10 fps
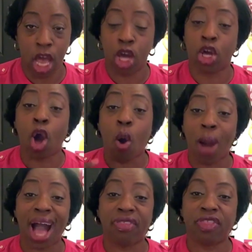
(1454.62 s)
Go
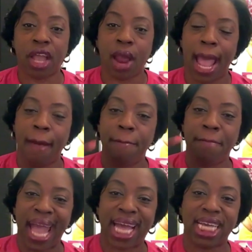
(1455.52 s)
out there and
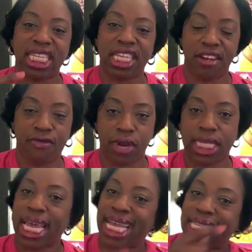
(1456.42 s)
make a
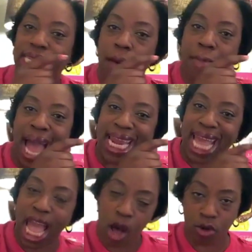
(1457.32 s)
difference in somebody
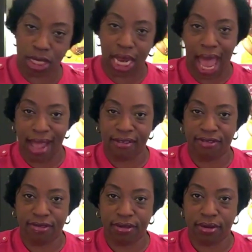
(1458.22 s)
else's
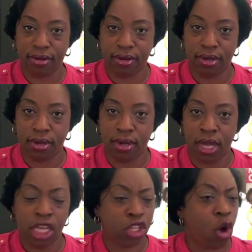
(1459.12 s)
life.
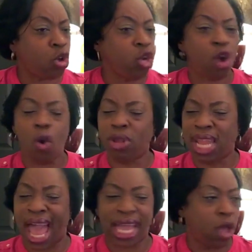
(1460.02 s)
So you don't
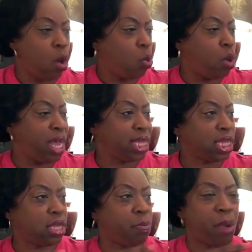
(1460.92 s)
like what
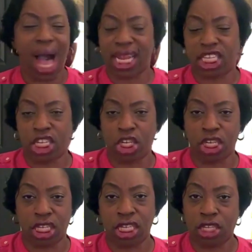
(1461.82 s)
the
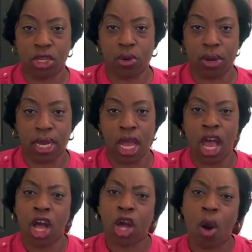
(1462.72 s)
politicians is doing.
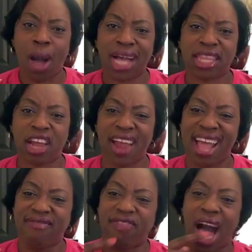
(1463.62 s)
Go out there
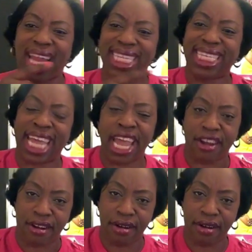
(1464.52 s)
and volunteer.